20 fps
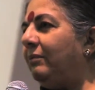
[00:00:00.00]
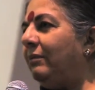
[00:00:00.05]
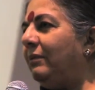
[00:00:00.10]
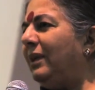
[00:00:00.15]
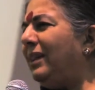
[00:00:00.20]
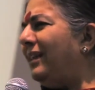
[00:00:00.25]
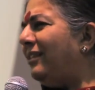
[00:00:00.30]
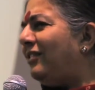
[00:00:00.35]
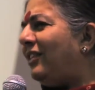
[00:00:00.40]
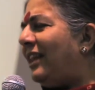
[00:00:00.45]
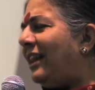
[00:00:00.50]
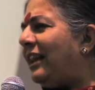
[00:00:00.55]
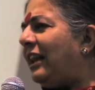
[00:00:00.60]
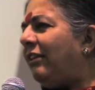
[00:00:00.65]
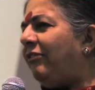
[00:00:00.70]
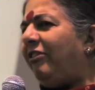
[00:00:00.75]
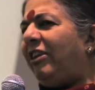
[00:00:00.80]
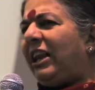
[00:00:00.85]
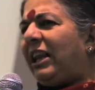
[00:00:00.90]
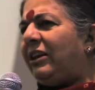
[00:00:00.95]
This
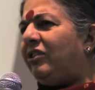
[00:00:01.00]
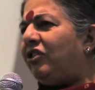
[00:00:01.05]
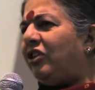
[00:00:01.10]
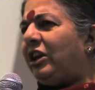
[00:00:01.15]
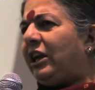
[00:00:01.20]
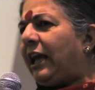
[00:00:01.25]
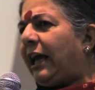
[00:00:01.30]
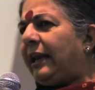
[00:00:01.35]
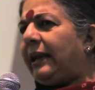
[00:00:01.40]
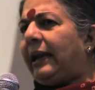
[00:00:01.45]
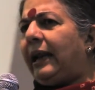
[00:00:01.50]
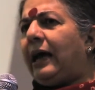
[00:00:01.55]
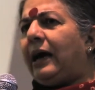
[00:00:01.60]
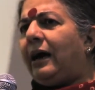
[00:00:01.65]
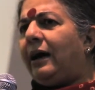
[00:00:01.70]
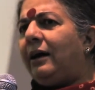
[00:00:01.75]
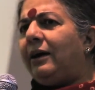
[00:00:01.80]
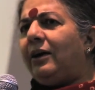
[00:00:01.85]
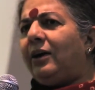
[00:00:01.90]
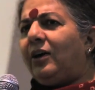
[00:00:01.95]
little village in
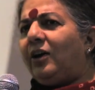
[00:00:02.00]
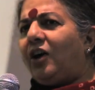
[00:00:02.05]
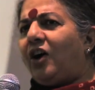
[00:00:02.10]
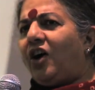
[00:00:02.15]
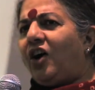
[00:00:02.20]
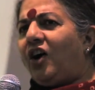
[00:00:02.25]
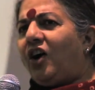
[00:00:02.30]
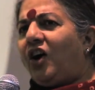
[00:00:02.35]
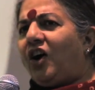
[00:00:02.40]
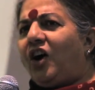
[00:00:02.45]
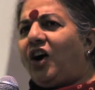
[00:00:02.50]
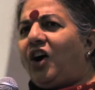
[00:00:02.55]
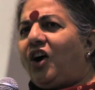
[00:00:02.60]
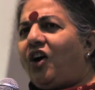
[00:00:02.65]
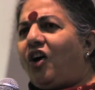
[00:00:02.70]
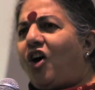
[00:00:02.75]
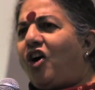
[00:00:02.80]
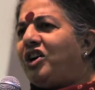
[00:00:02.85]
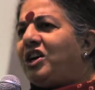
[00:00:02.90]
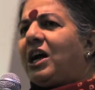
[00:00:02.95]
Kerala,
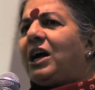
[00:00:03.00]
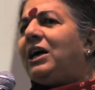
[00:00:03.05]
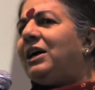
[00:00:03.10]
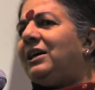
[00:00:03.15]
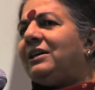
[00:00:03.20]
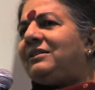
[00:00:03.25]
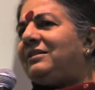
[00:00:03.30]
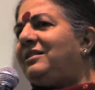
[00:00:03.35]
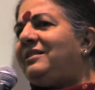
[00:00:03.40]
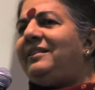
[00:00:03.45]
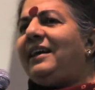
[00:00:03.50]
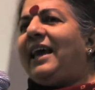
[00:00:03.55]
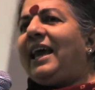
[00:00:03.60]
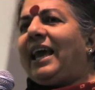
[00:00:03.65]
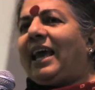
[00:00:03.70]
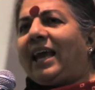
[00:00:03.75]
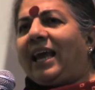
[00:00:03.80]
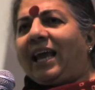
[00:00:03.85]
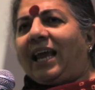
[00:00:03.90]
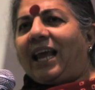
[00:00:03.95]
on Earth
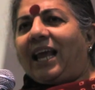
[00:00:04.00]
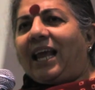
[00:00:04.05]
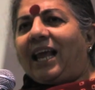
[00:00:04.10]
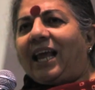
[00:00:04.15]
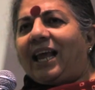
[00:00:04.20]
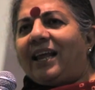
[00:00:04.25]
Day,